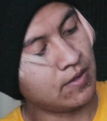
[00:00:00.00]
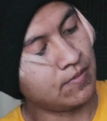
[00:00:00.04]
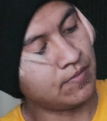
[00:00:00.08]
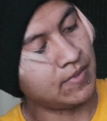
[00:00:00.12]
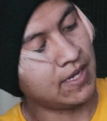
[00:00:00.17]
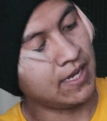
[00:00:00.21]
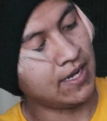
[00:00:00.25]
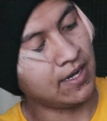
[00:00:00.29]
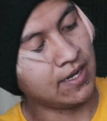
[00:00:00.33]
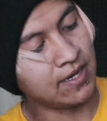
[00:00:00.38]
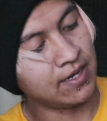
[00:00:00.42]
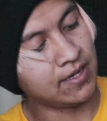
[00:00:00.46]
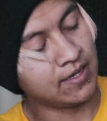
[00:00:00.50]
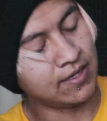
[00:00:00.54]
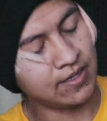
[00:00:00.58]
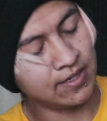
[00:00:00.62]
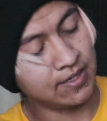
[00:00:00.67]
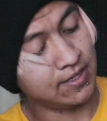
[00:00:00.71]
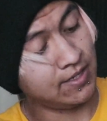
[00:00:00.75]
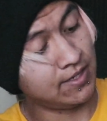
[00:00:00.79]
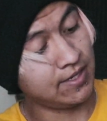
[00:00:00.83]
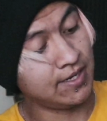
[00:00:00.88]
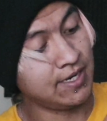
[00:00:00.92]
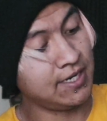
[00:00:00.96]
Made in
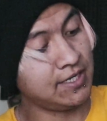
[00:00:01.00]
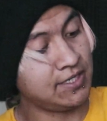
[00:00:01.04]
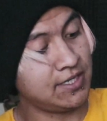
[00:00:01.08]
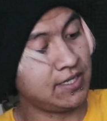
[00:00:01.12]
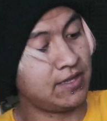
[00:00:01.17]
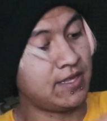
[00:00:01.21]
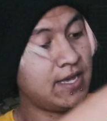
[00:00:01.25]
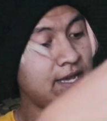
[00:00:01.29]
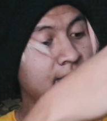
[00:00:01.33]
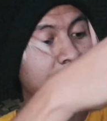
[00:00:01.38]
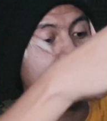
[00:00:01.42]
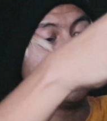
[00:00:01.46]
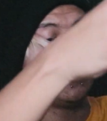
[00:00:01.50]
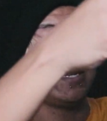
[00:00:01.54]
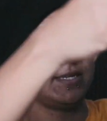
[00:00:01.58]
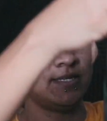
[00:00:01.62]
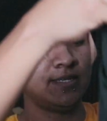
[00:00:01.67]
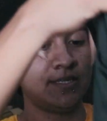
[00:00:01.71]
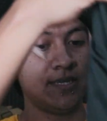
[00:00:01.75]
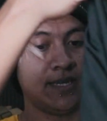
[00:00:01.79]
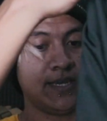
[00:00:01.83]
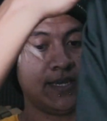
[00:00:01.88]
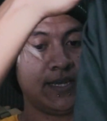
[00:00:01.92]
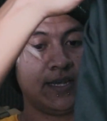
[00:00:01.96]
Indonesia, Thailand, they
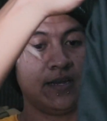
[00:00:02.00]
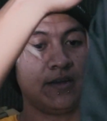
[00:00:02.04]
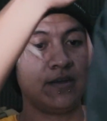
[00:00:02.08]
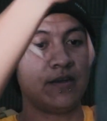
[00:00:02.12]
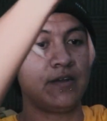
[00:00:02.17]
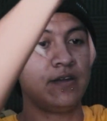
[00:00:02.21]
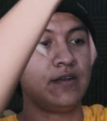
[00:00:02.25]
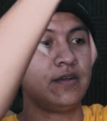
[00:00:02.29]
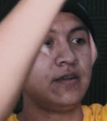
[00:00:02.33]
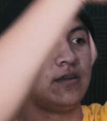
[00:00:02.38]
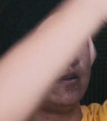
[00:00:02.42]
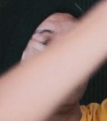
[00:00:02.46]
say here.